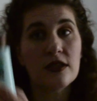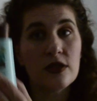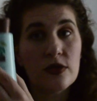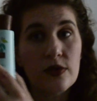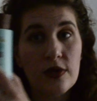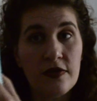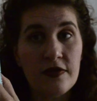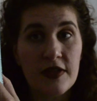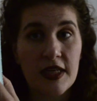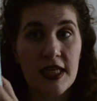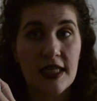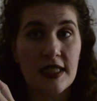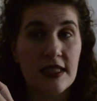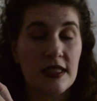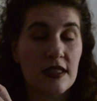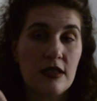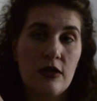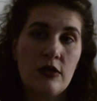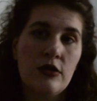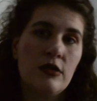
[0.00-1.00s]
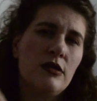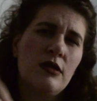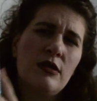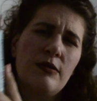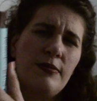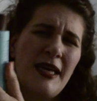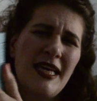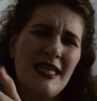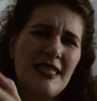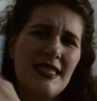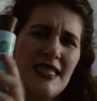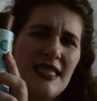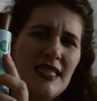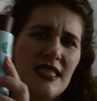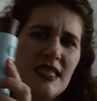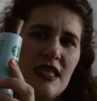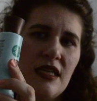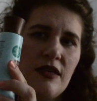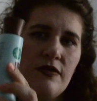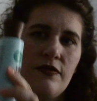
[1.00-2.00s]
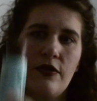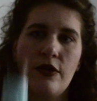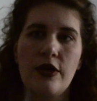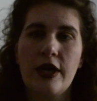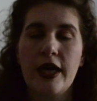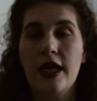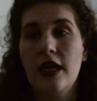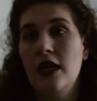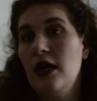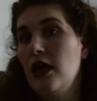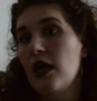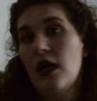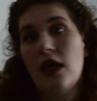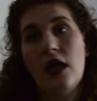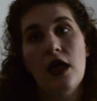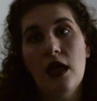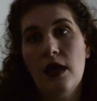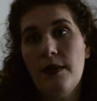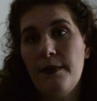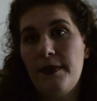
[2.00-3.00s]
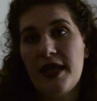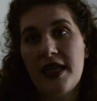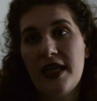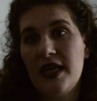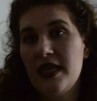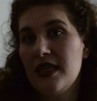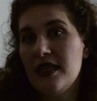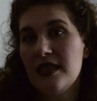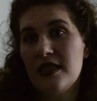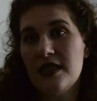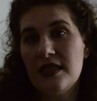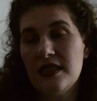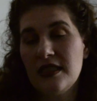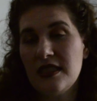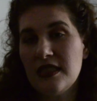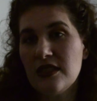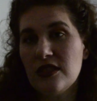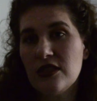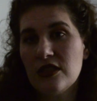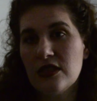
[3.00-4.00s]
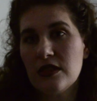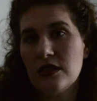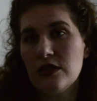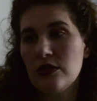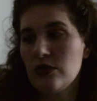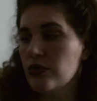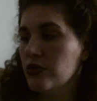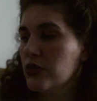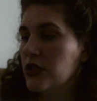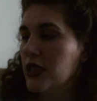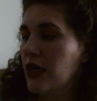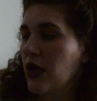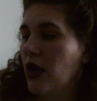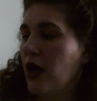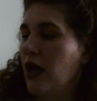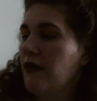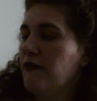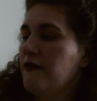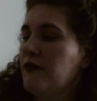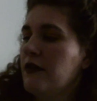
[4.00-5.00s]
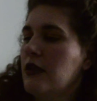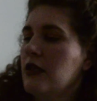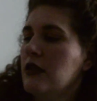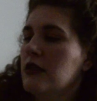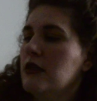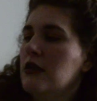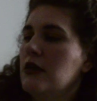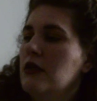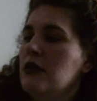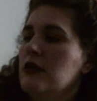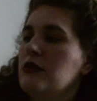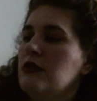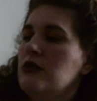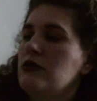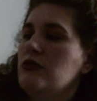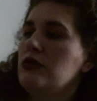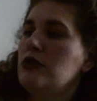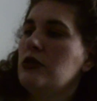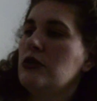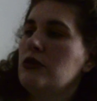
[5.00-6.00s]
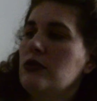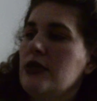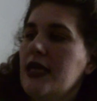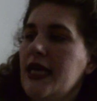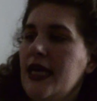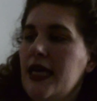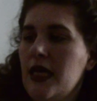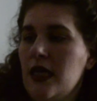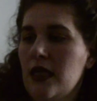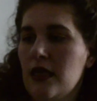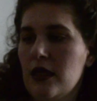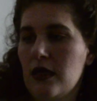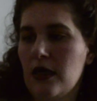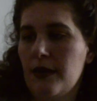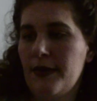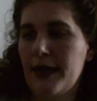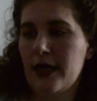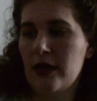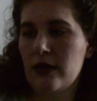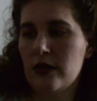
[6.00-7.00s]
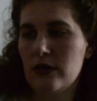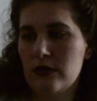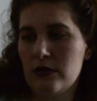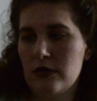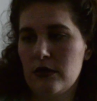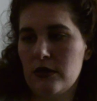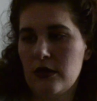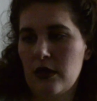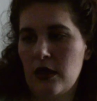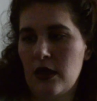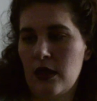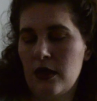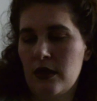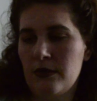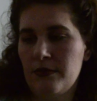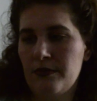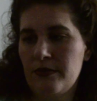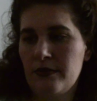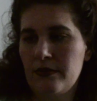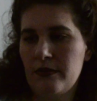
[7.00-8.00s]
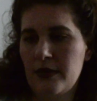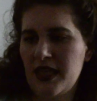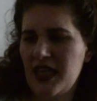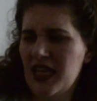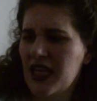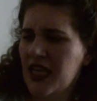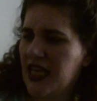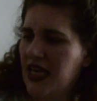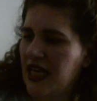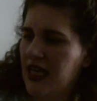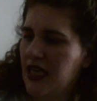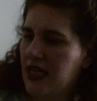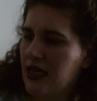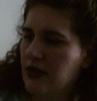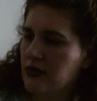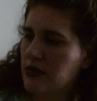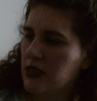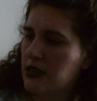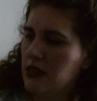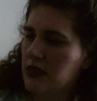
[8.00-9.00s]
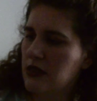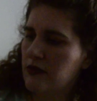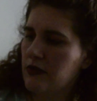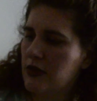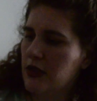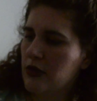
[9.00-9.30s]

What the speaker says: 2 of these, or you'll pay $16 for it. But This is just truly awful. You do get about, I think 8 ounces of